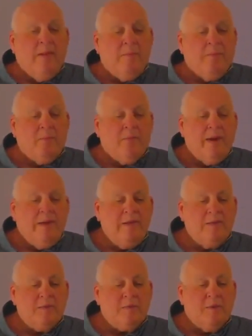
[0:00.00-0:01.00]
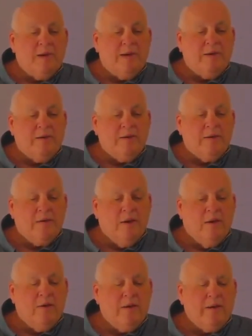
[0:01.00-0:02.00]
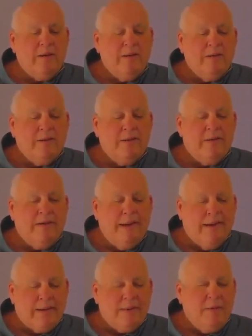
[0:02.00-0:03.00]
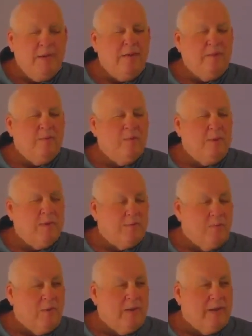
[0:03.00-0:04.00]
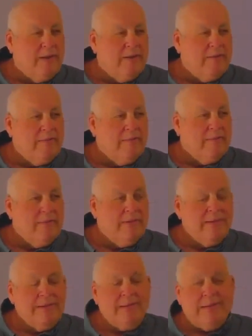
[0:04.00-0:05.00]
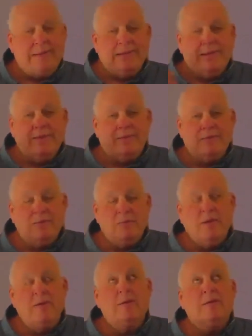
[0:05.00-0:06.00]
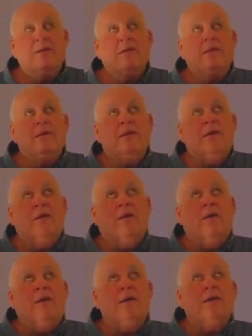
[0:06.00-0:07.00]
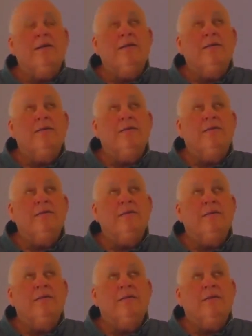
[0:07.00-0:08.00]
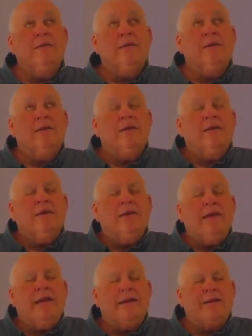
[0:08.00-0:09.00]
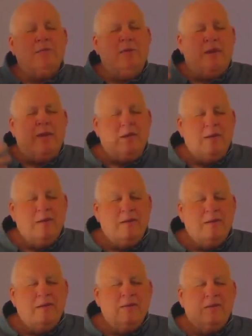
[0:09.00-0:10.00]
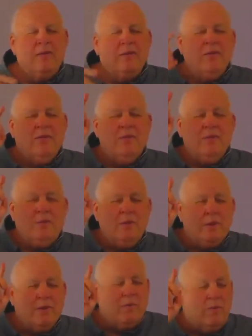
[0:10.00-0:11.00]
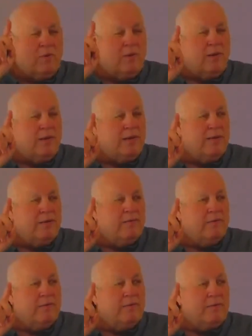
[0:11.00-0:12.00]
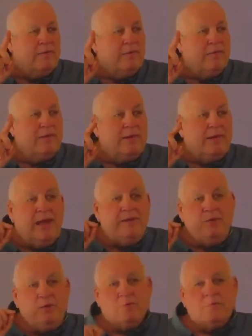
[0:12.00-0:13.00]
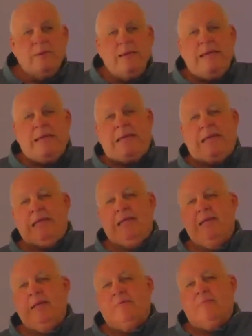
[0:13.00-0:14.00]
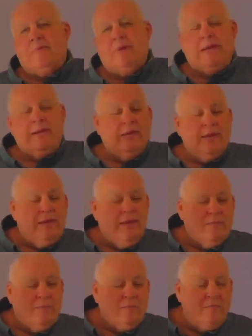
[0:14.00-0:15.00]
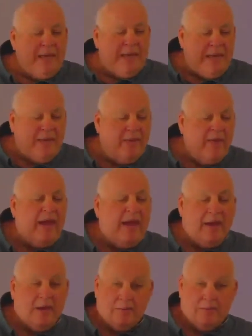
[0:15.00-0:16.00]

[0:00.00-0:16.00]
Pray this prayer. Lord, connect me with one. Can you say that with me? Lord, connect me with one. Now, if you really, really mean that,